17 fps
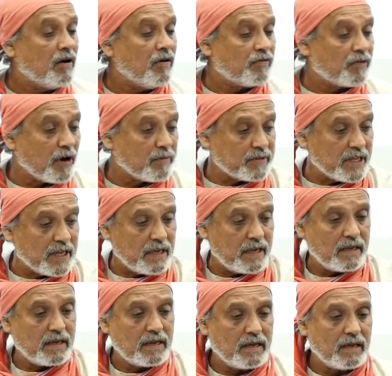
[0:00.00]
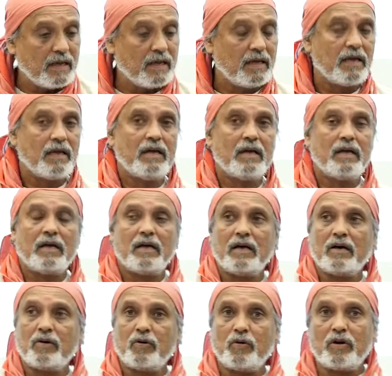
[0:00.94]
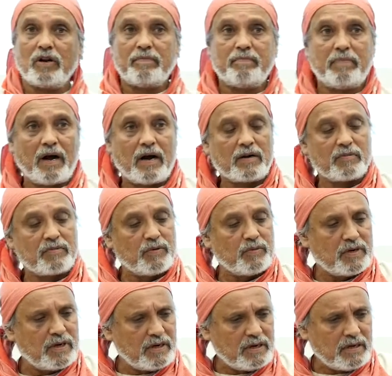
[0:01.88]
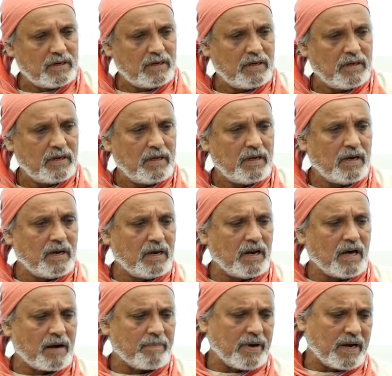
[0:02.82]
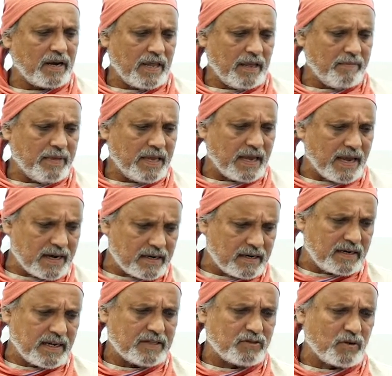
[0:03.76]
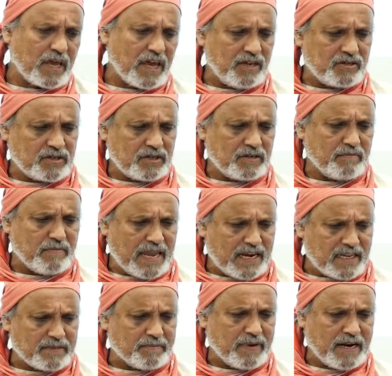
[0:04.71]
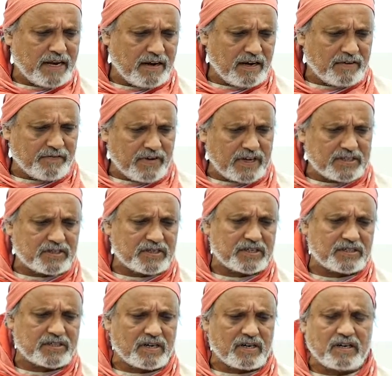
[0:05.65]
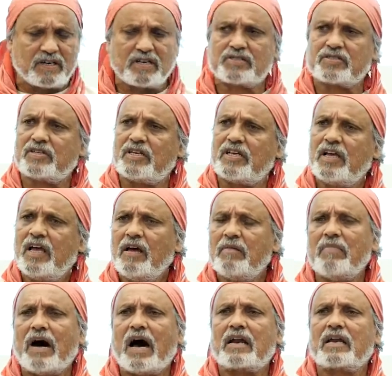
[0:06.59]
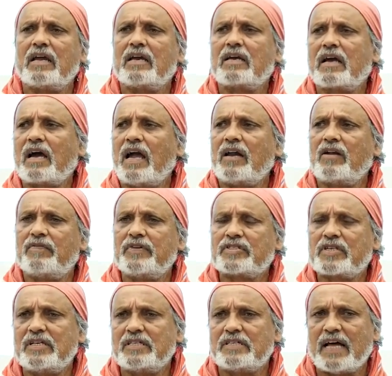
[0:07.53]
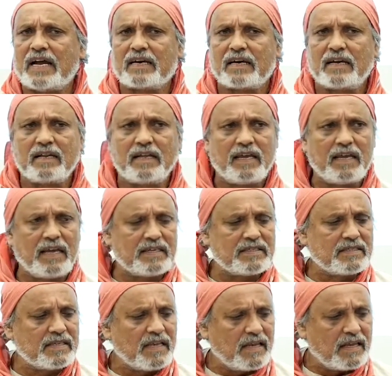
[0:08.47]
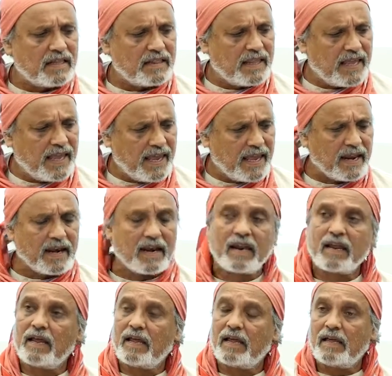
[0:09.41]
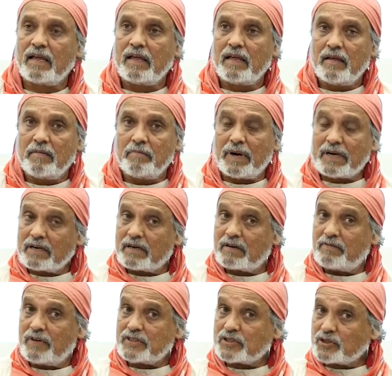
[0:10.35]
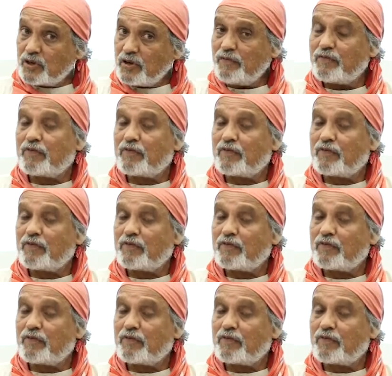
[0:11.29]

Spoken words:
from the rural part of the world, and urban aiming at education, management, infrastructure, industry, market kind of skills that is there. But we shouldn't